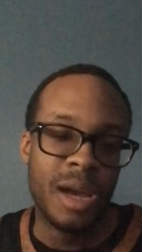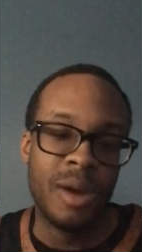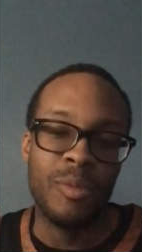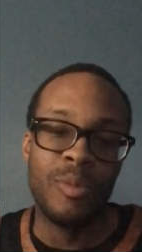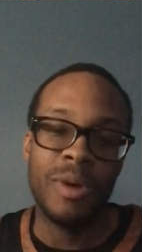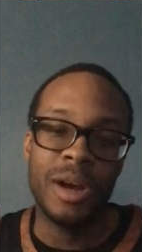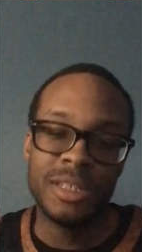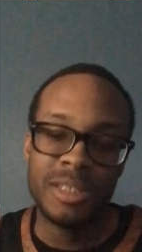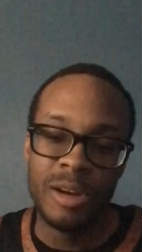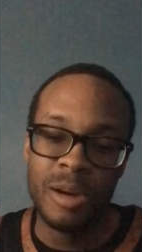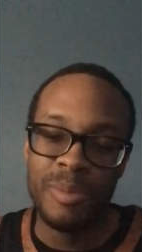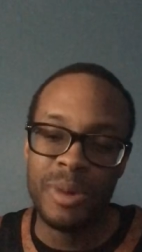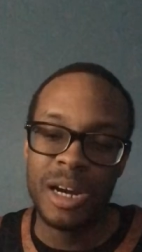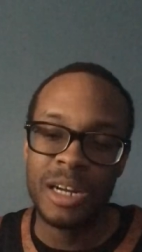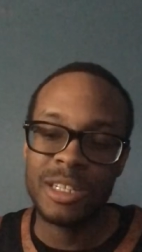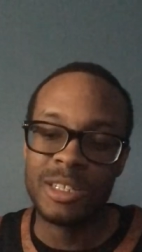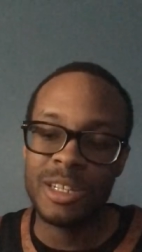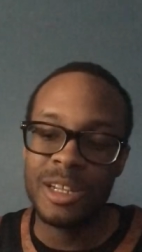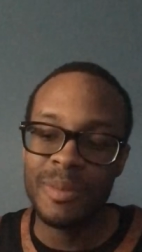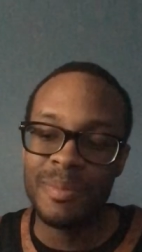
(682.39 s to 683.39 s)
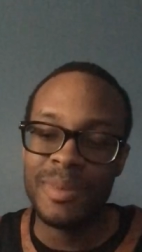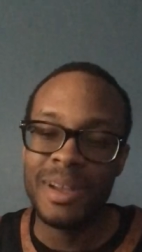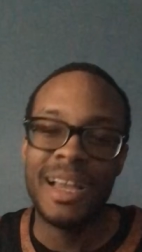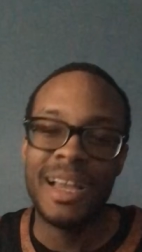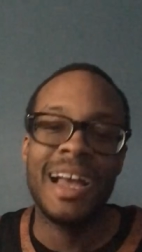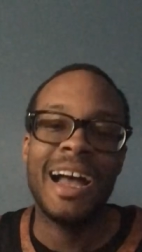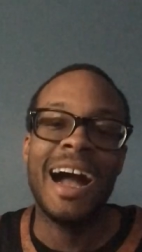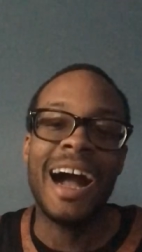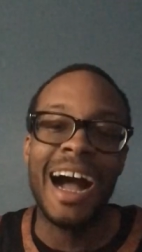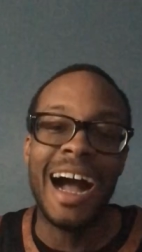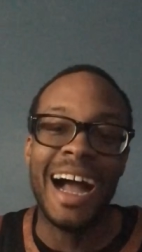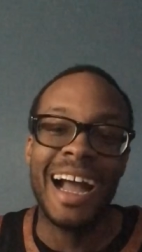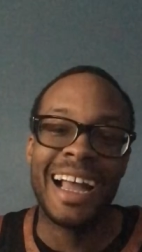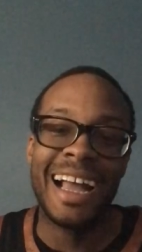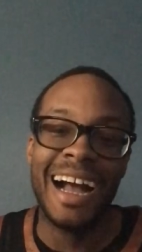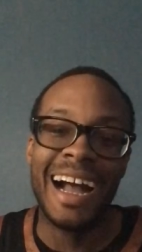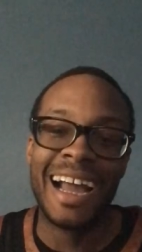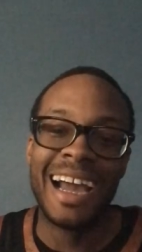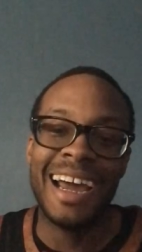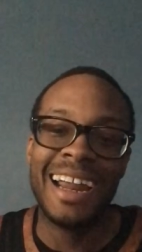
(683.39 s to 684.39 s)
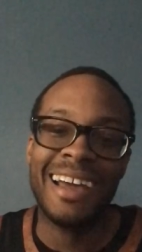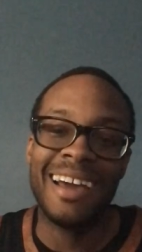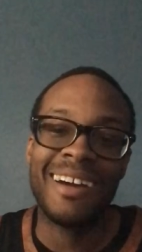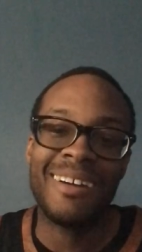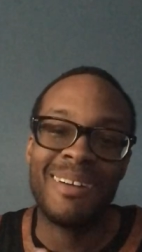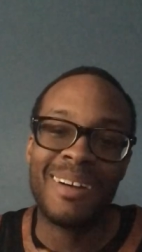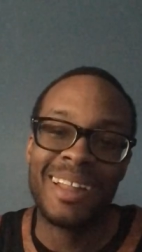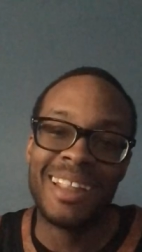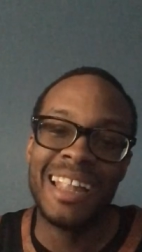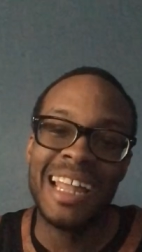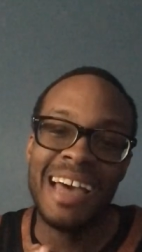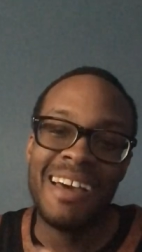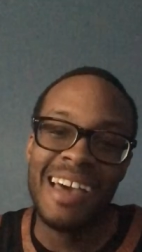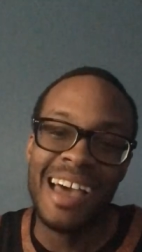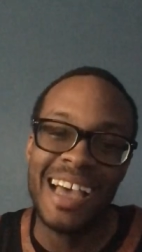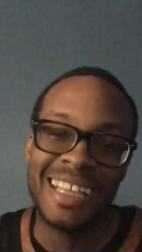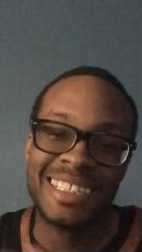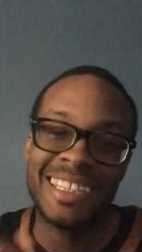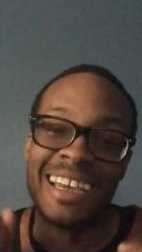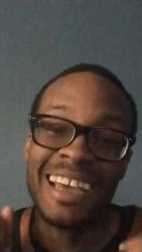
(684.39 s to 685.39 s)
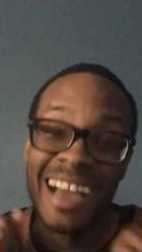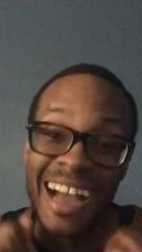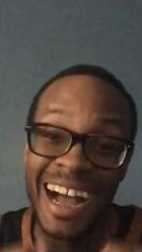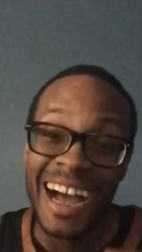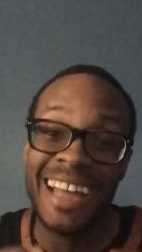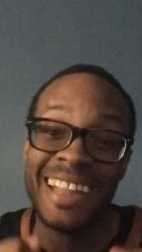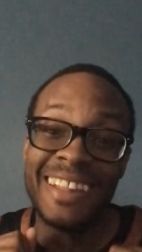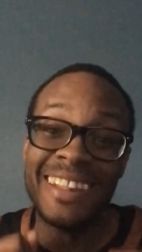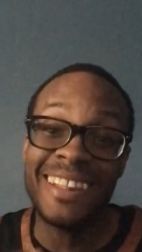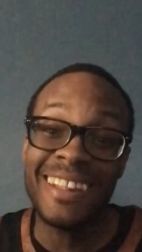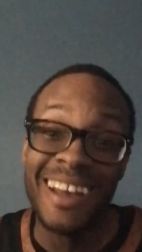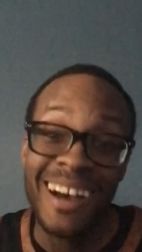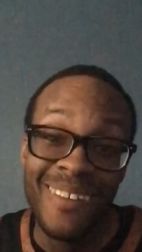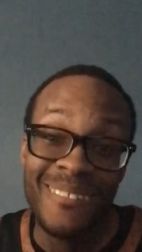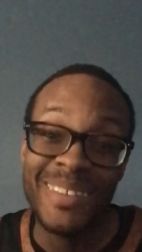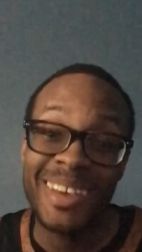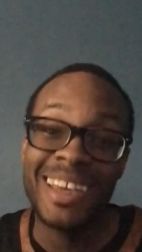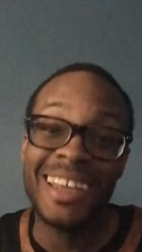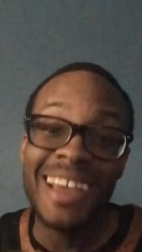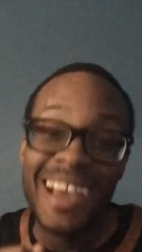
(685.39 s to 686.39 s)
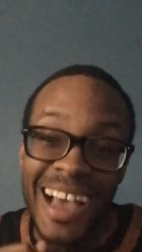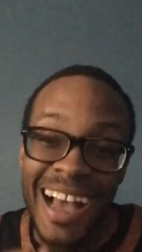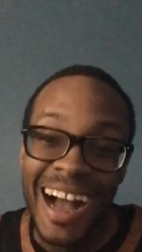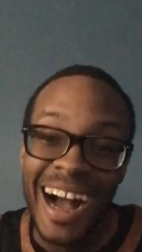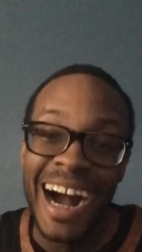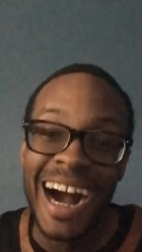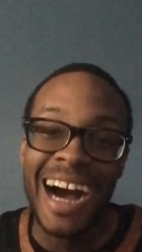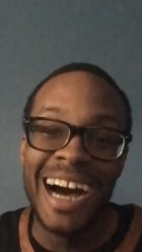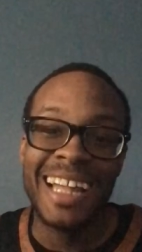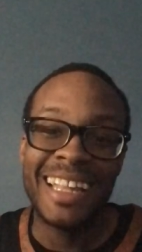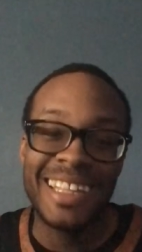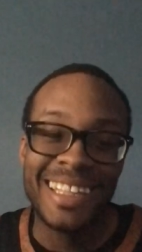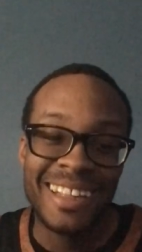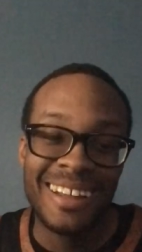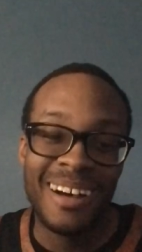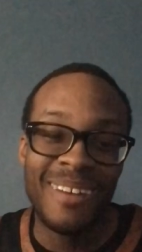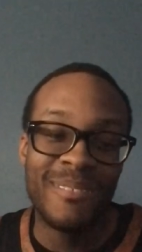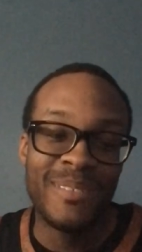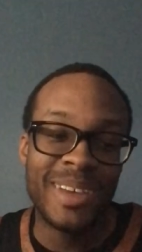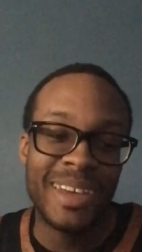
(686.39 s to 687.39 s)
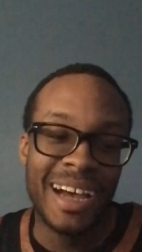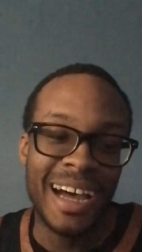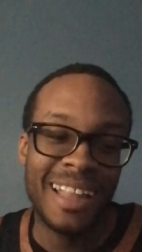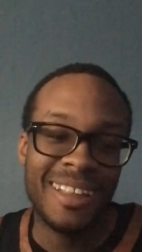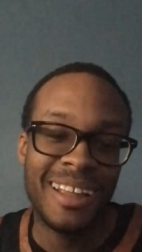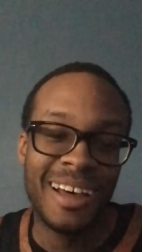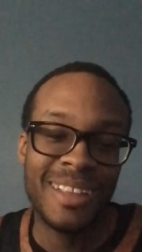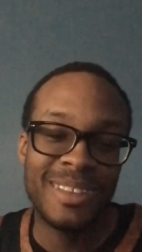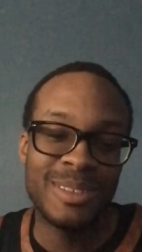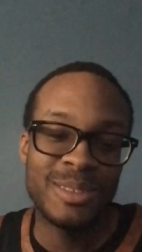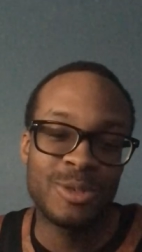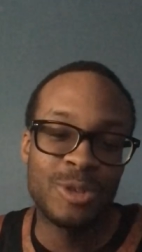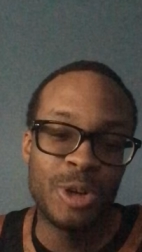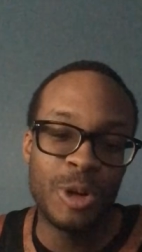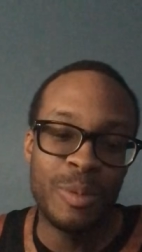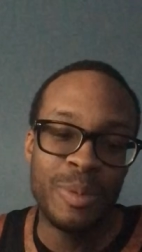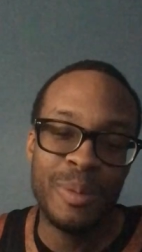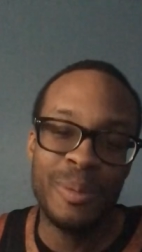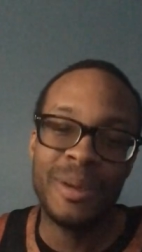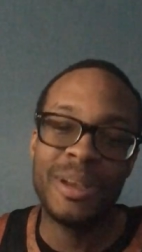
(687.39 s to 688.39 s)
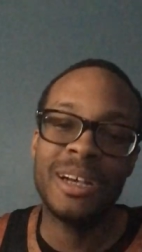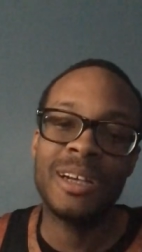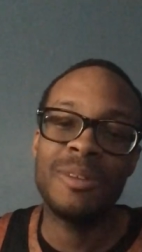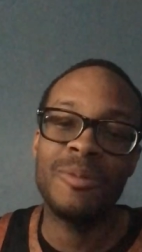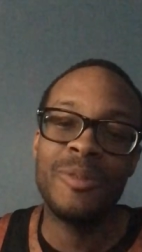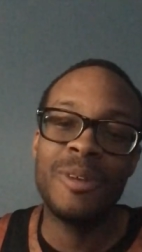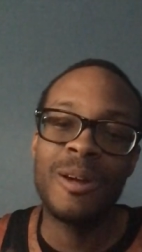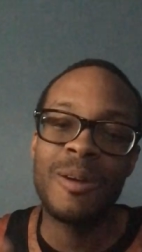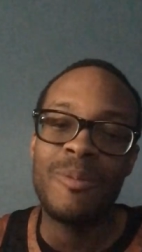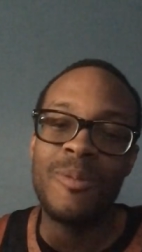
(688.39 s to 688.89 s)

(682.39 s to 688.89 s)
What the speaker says: Once I prepared to them, I kind of clapped. I said, I love it. I love it. I love this group because we